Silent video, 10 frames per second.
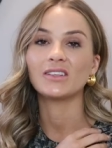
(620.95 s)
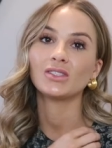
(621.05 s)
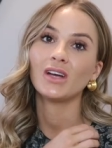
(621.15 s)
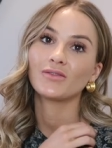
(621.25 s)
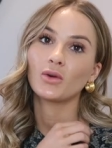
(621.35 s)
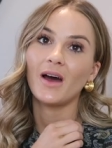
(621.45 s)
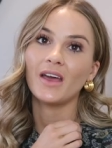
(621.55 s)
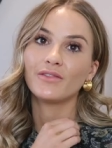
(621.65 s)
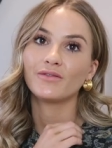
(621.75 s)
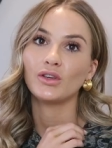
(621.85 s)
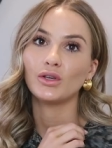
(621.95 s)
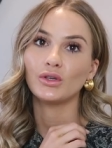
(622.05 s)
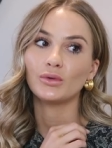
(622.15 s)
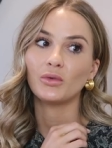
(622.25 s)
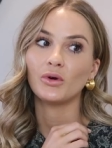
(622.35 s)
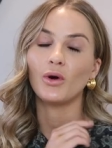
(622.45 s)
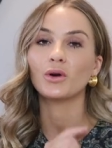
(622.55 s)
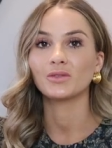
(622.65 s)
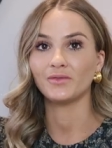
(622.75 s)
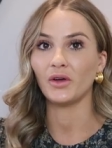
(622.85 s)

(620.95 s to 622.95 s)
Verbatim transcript: I do have quite a few more autumn